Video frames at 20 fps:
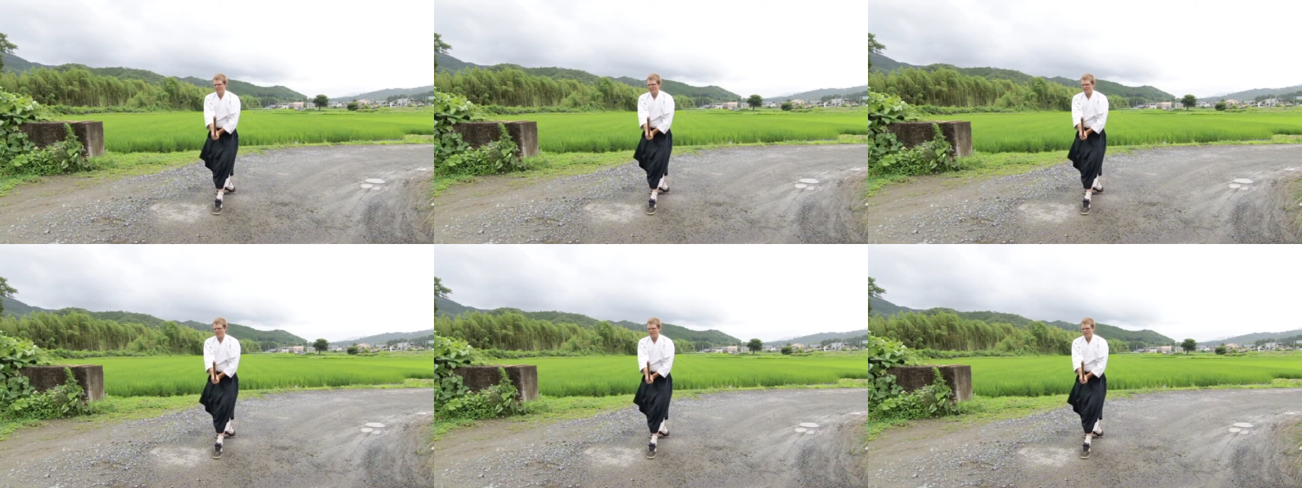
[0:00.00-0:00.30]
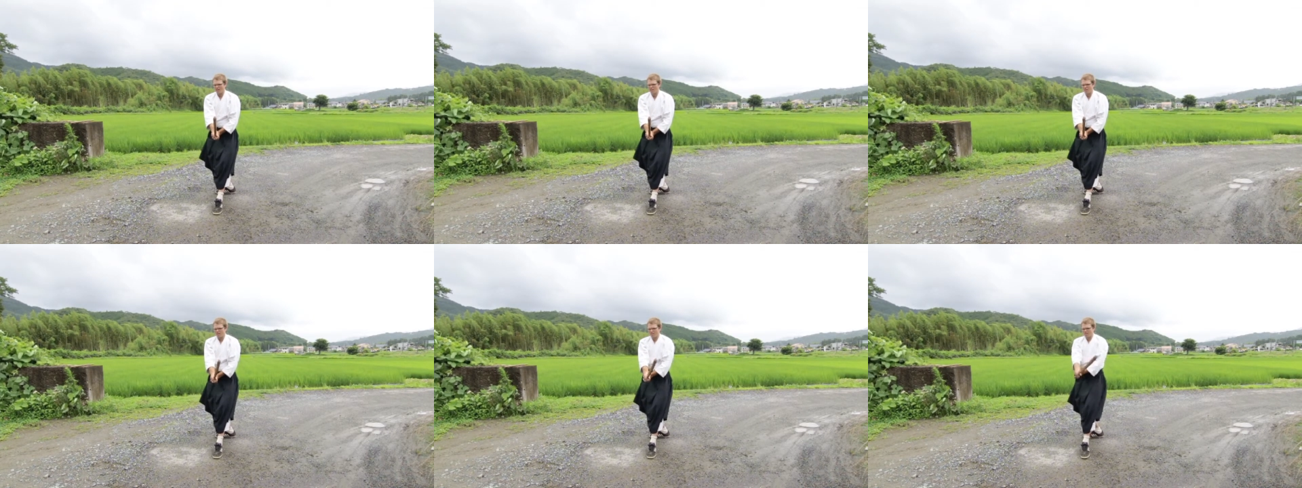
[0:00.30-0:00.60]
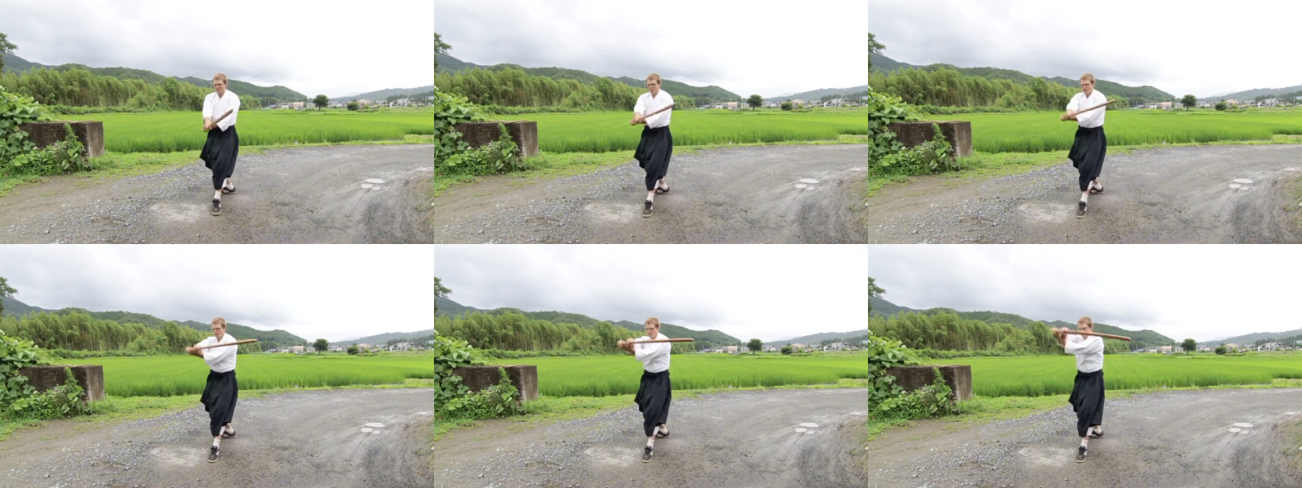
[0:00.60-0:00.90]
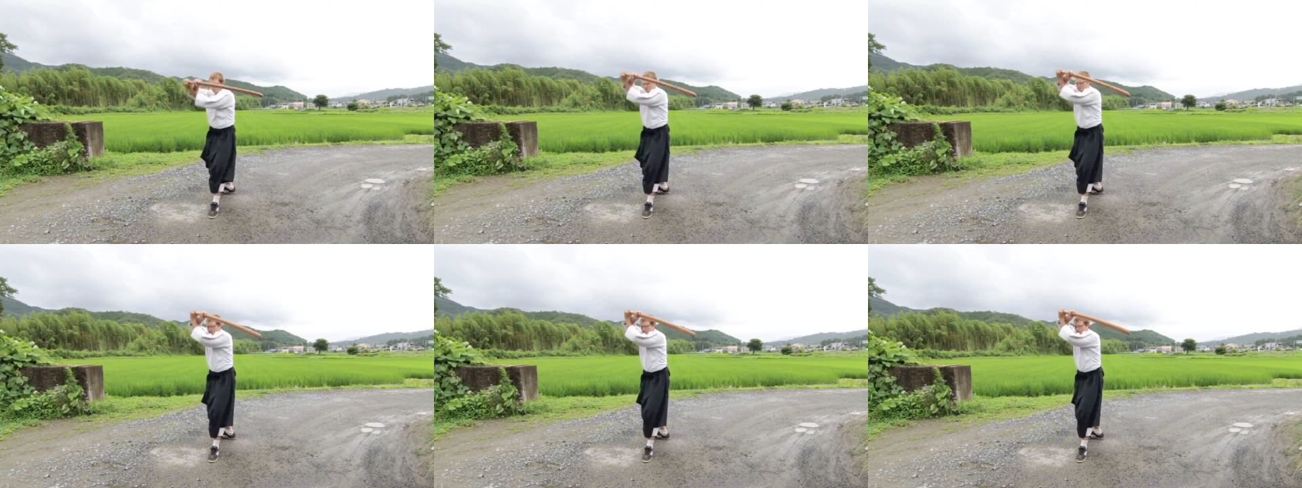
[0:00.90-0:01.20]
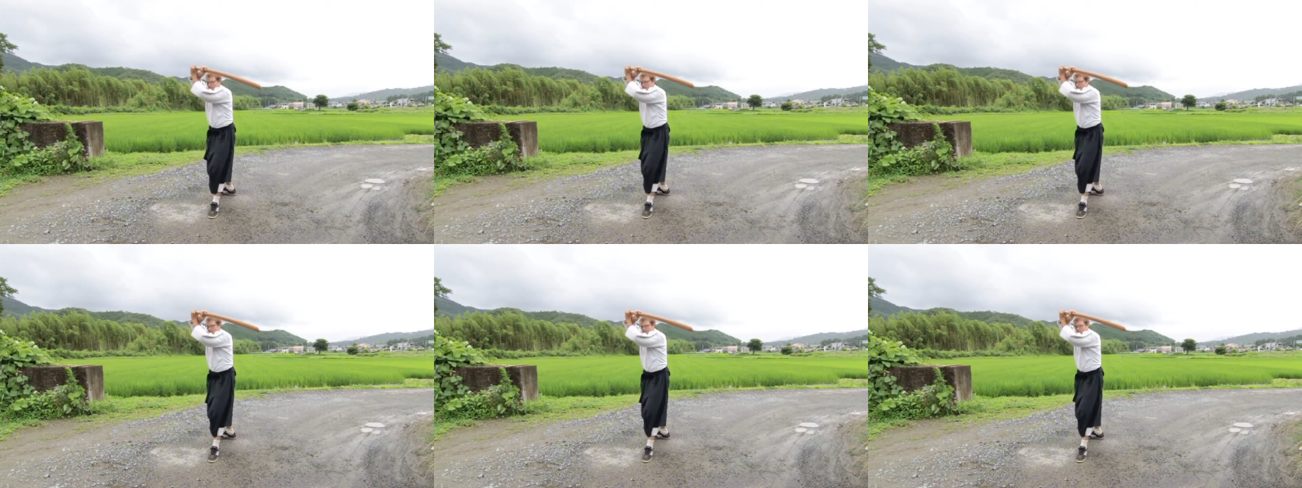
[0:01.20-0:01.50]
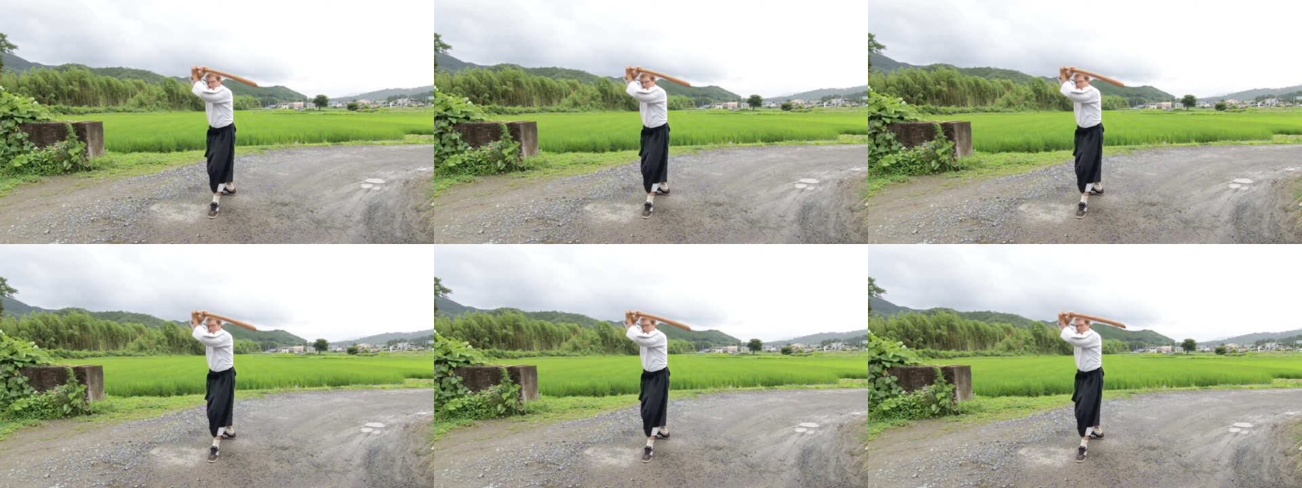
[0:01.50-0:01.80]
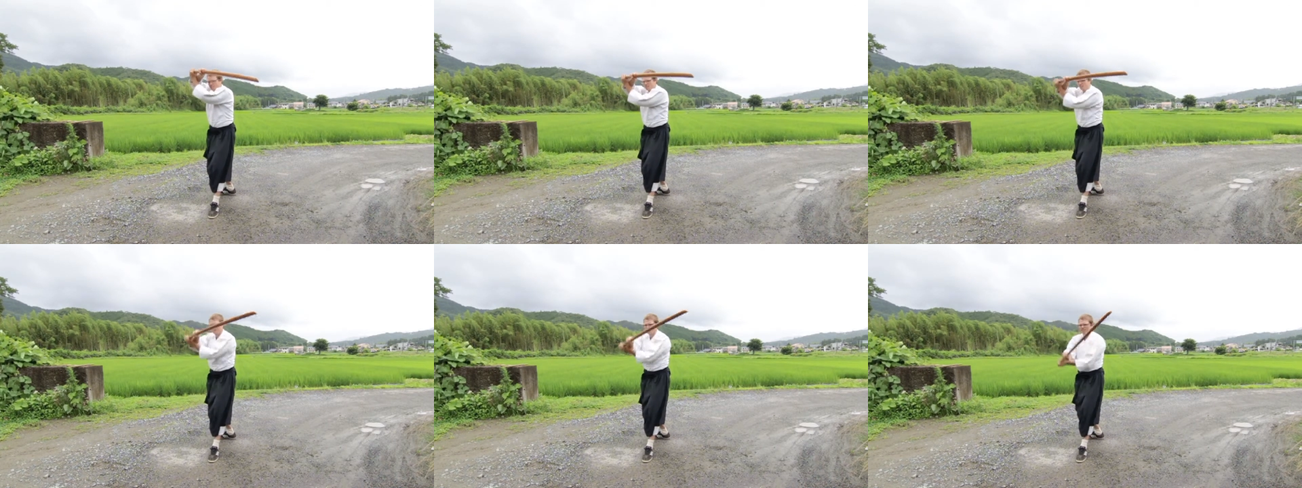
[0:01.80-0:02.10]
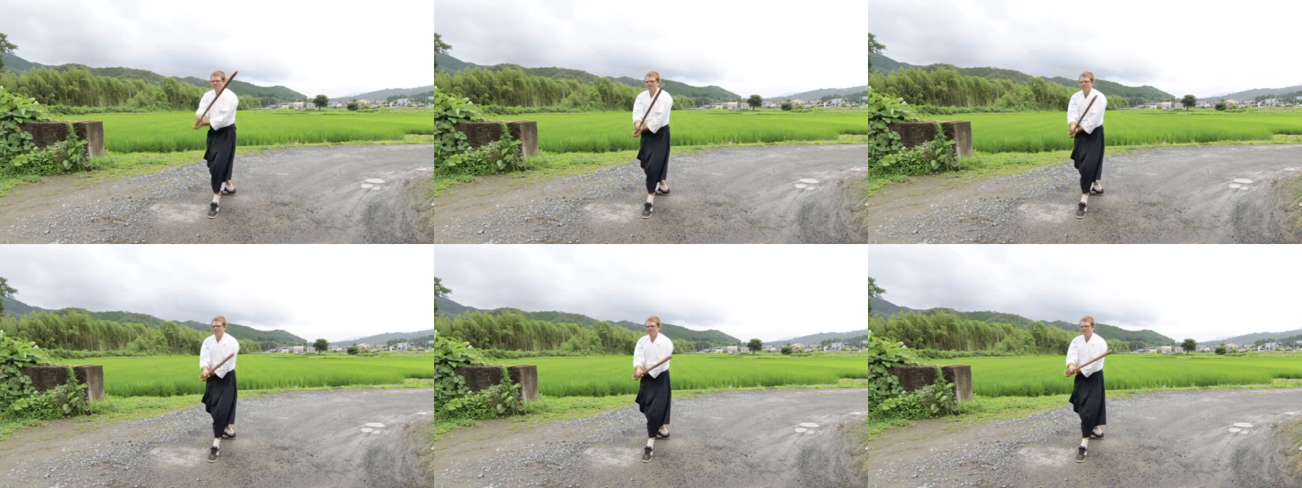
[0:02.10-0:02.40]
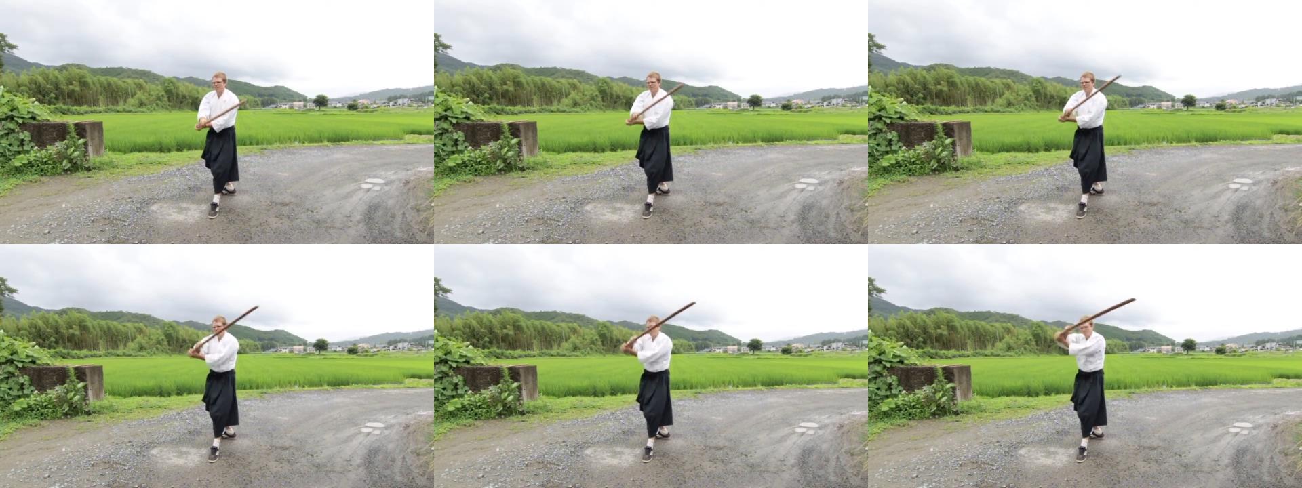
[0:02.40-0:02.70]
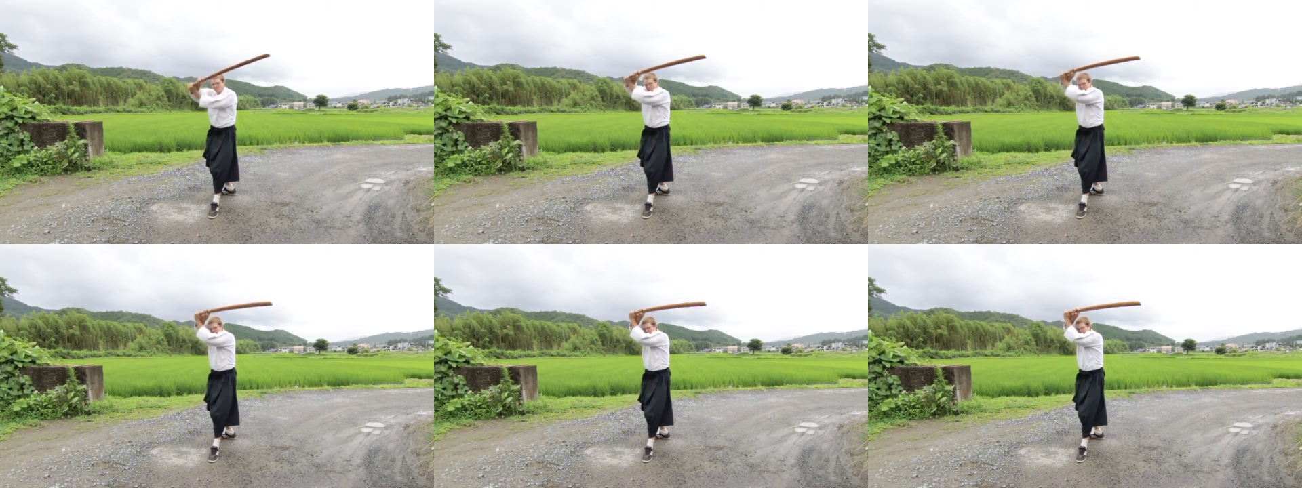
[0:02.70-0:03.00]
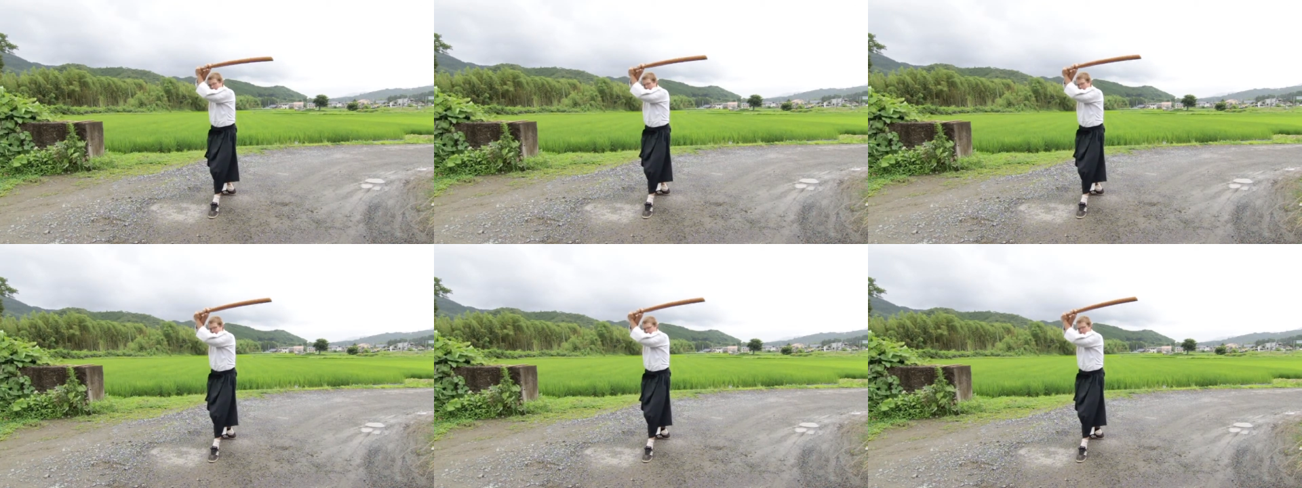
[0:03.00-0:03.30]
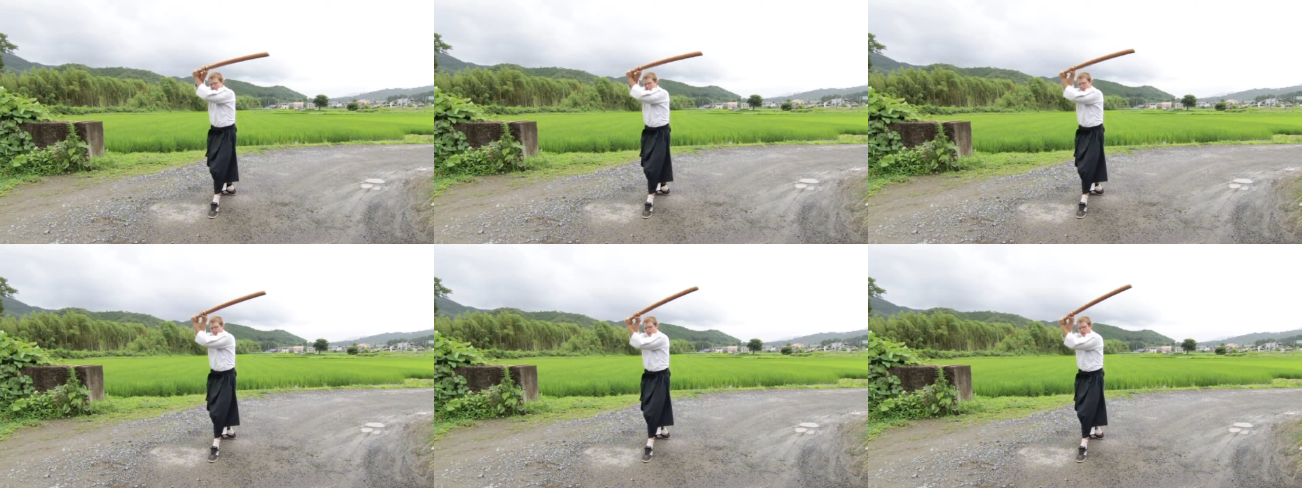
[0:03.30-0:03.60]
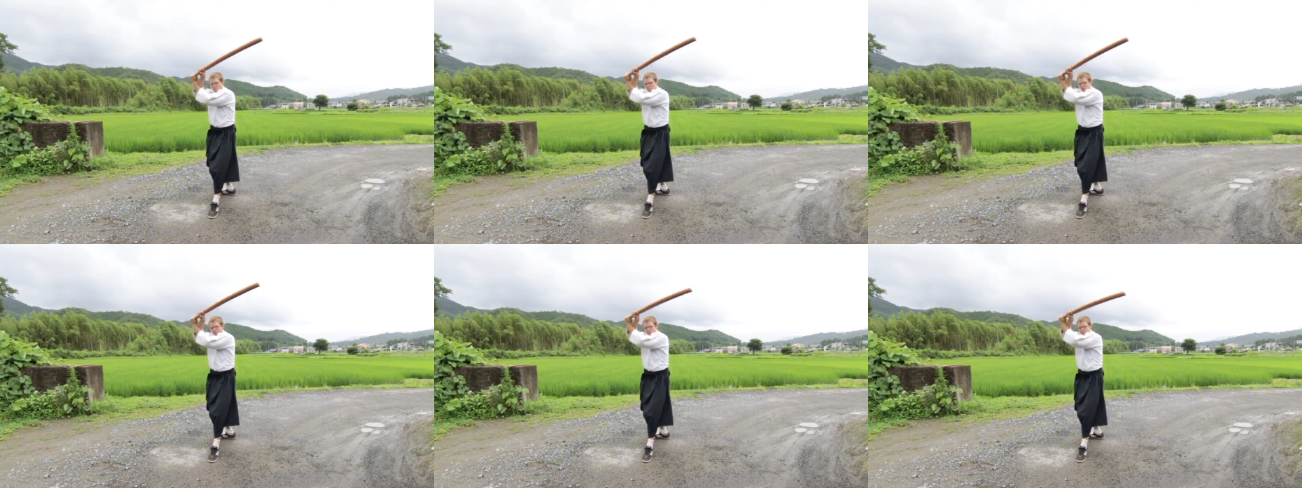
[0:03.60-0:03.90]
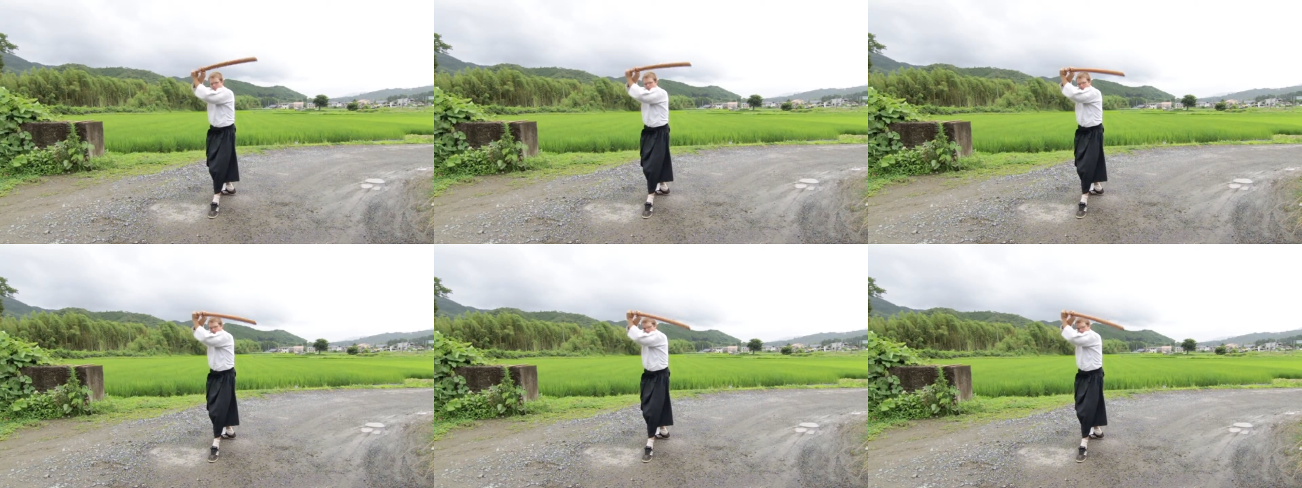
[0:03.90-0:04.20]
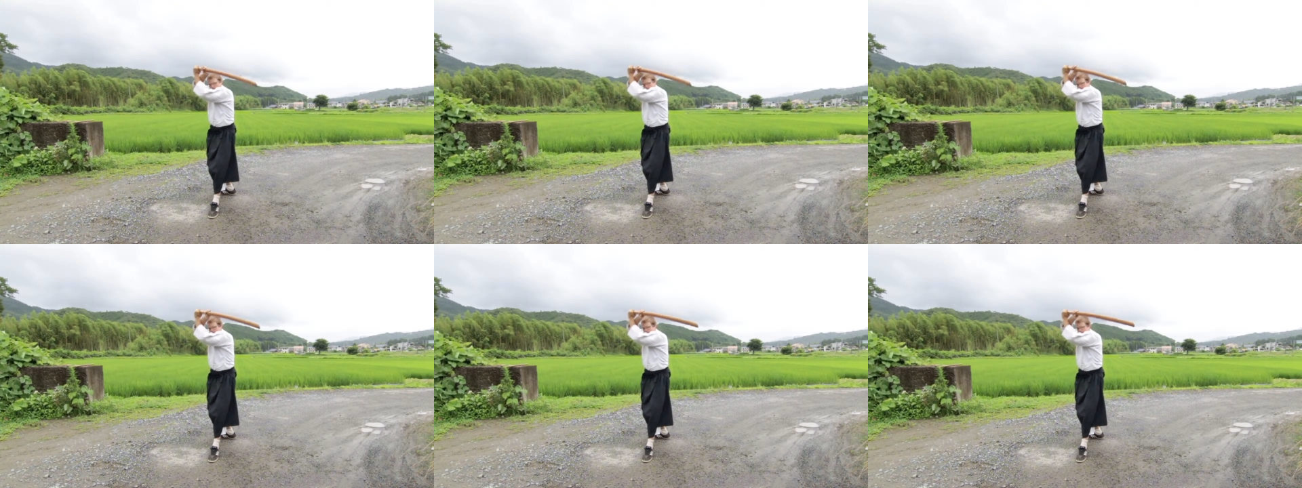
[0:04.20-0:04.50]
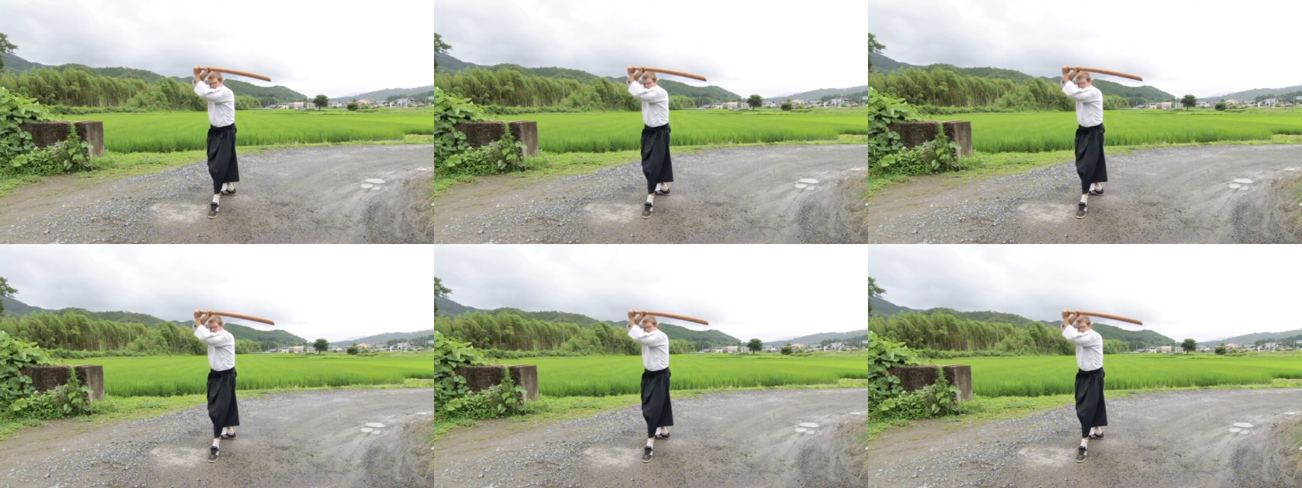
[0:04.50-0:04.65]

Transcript: [unreadable: no face in view]